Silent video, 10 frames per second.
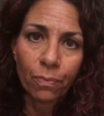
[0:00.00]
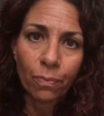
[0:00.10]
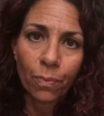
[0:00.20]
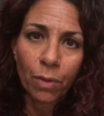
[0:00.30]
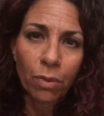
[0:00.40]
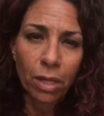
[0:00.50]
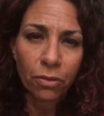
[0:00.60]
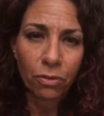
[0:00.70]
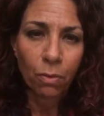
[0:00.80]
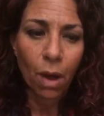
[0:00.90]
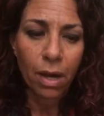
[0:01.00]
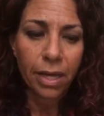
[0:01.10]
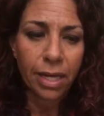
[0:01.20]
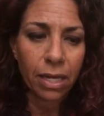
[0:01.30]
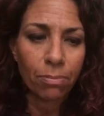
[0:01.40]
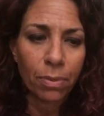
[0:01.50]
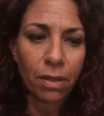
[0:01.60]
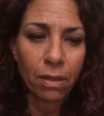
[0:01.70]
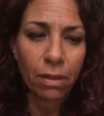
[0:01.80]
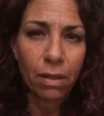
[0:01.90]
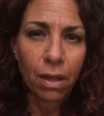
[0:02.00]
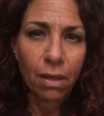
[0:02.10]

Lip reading: we really do want to keep the